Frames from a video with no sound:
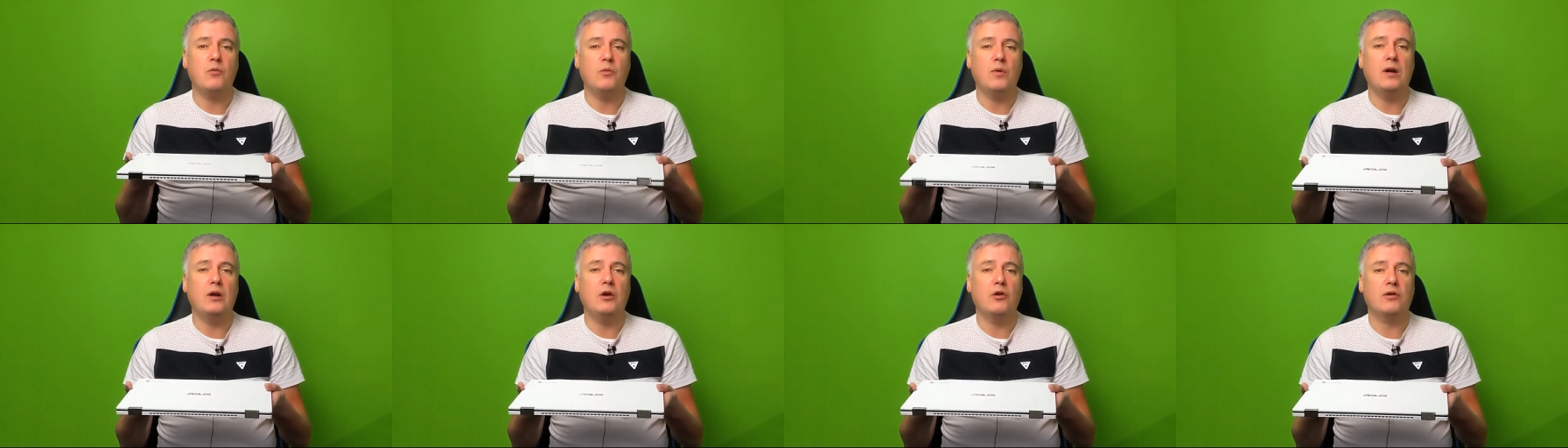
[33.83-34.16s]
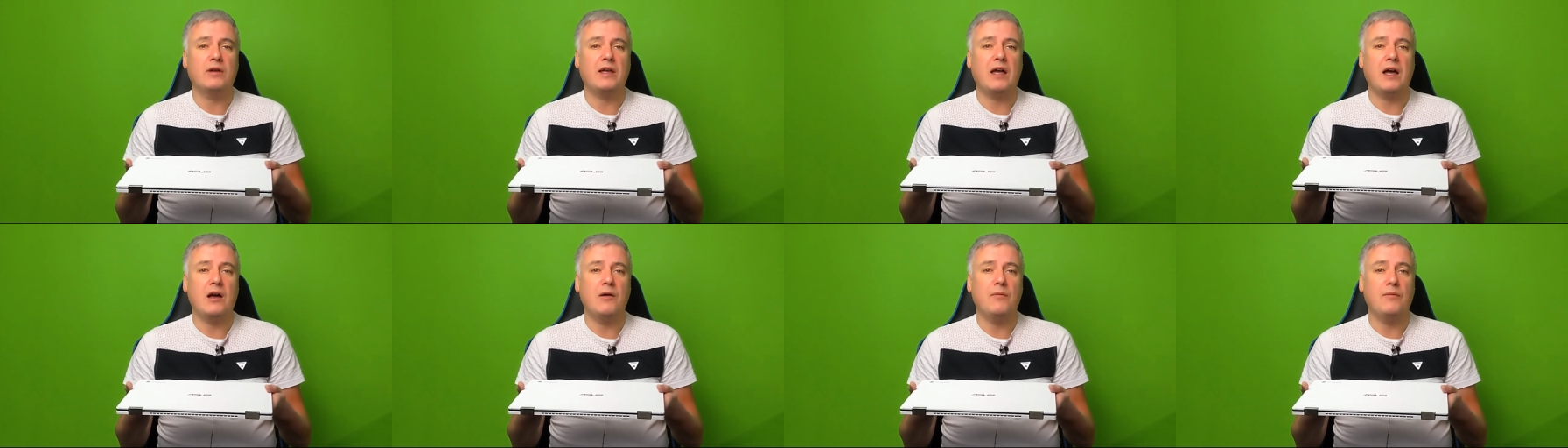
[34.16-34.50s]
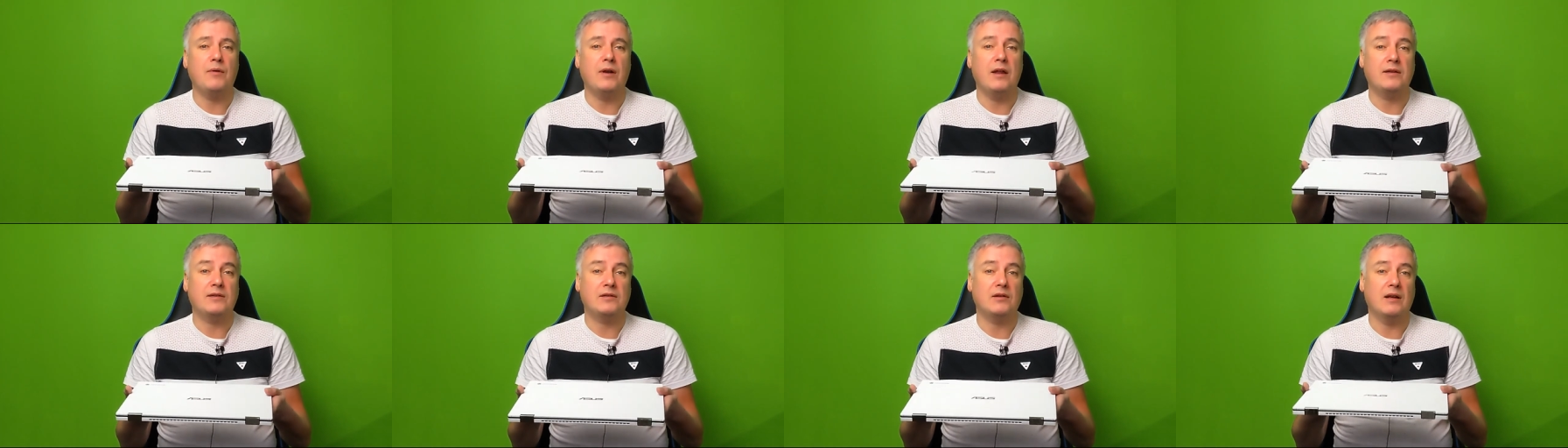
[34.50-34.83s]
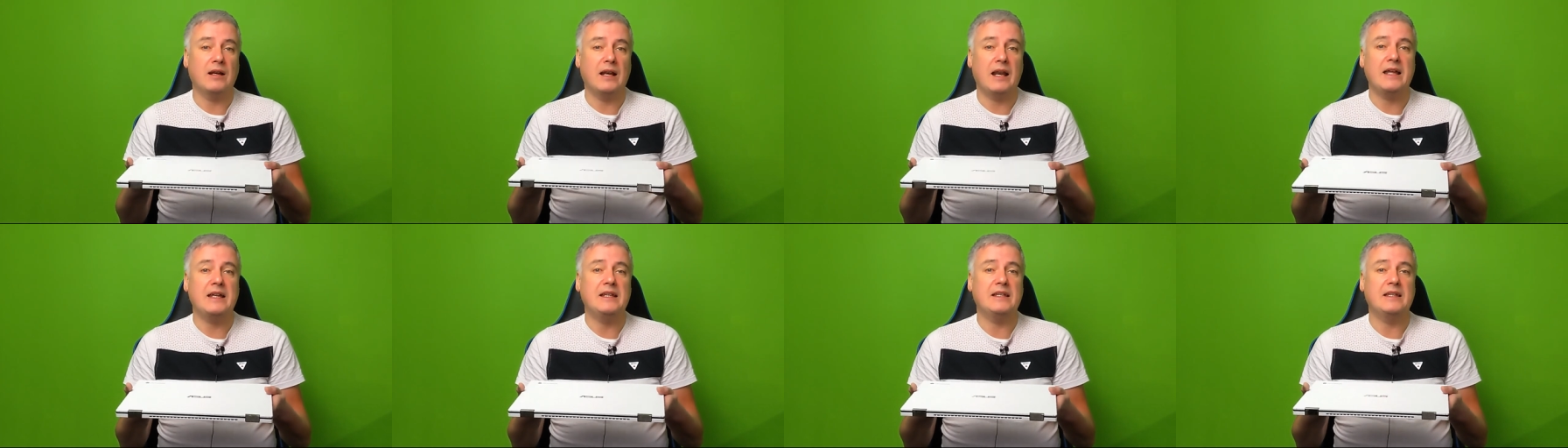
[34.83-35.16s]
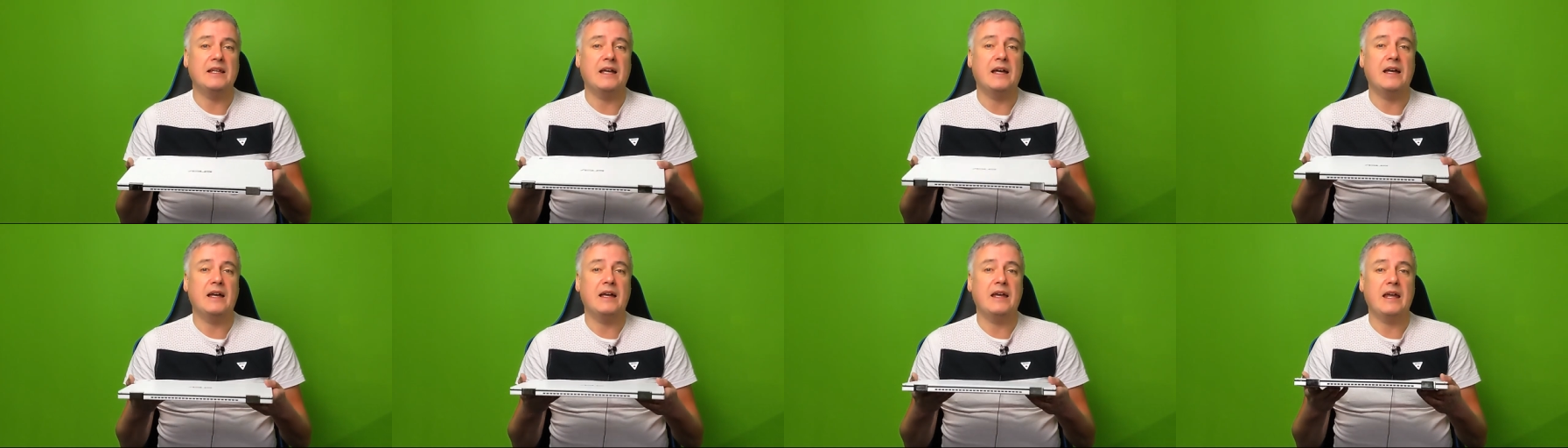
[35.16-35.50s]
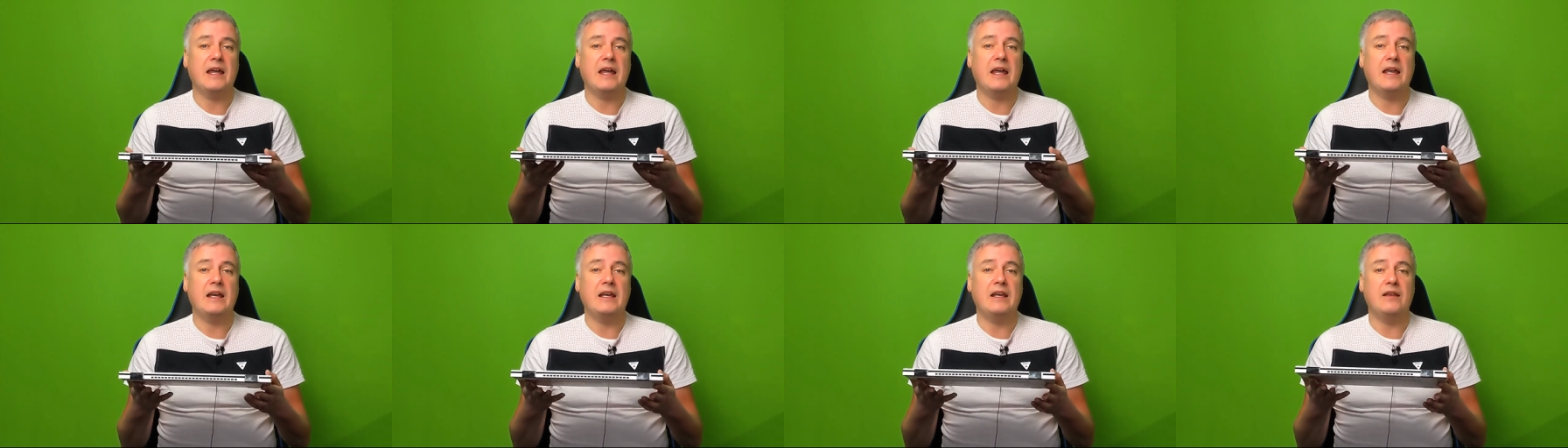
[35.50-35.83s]
we'll look at a little later
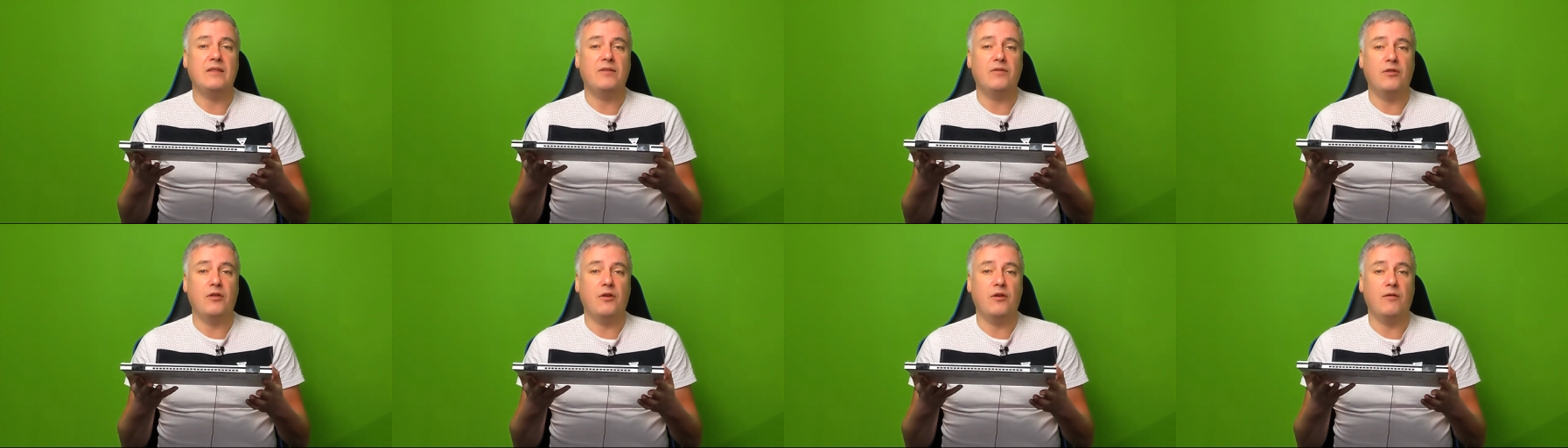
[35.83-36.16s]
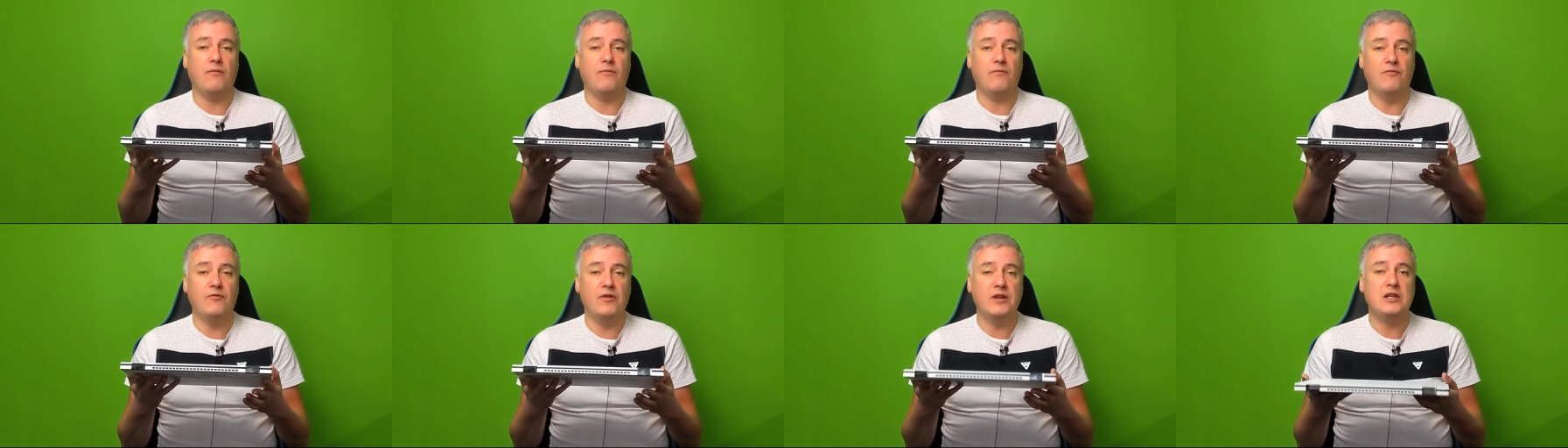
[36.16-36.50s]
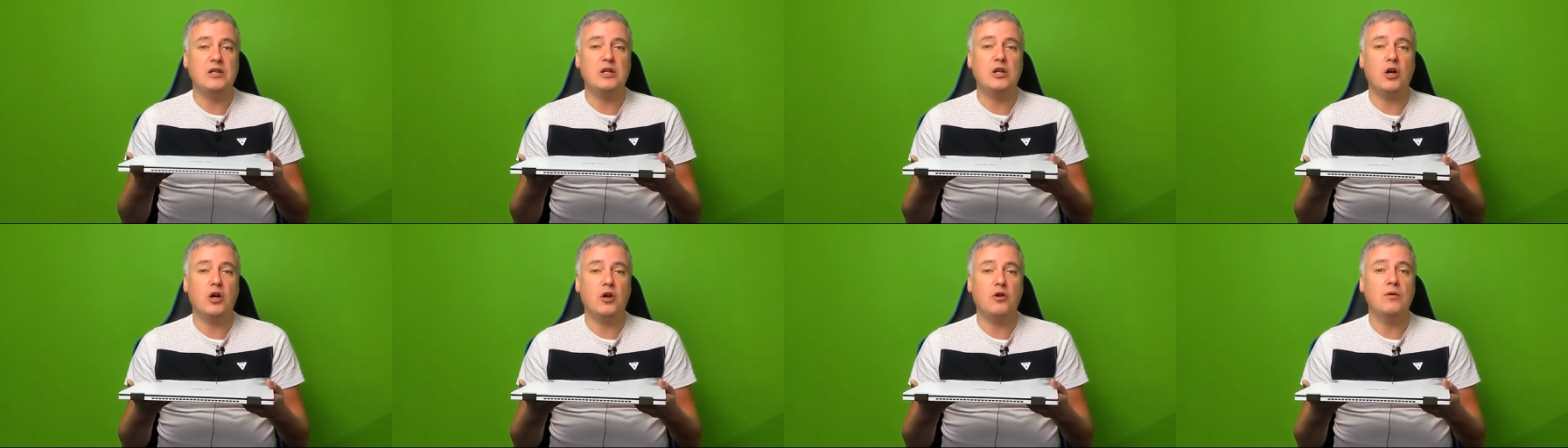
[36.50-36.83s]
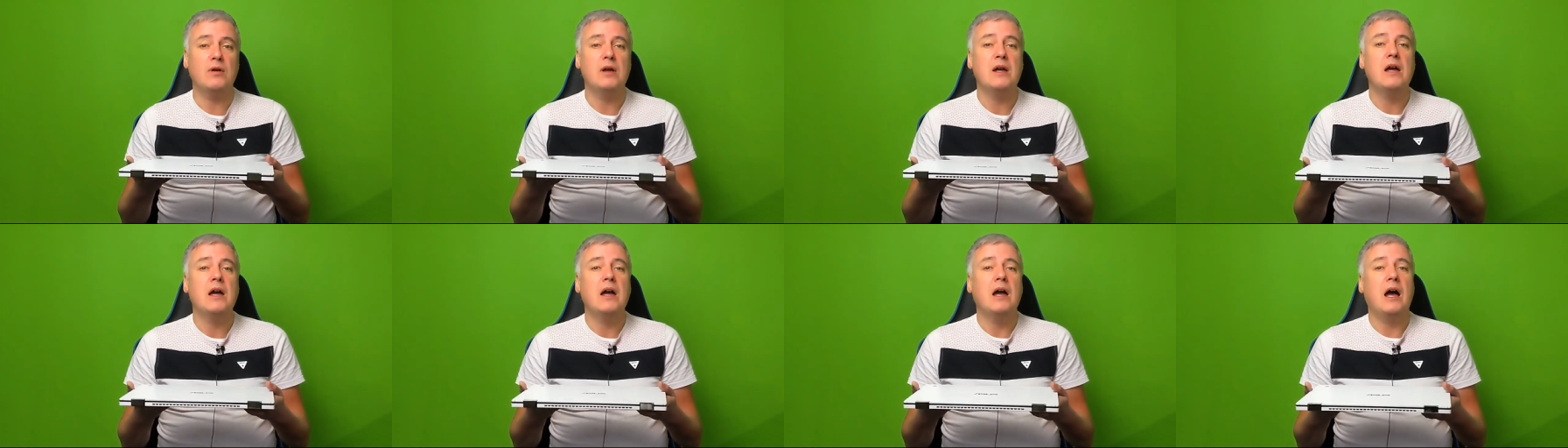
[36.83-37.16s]
in the video,